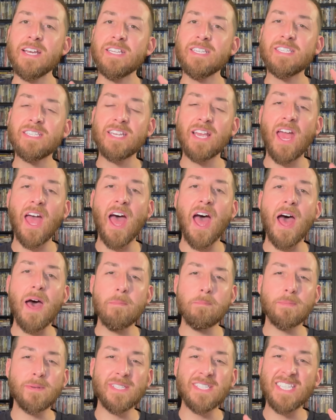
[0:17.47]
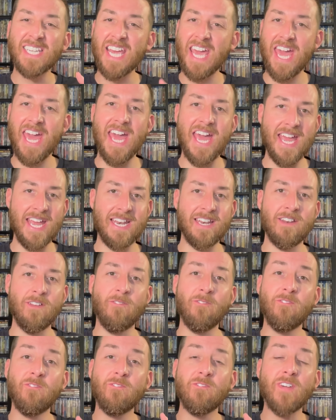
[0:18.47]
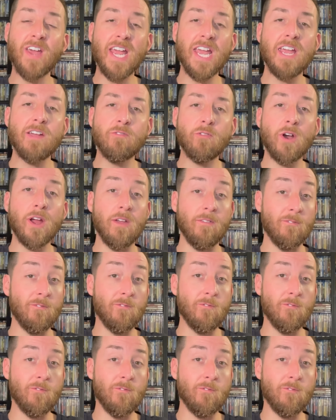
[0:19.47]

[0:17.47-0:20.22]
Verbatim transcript: top 10 favorite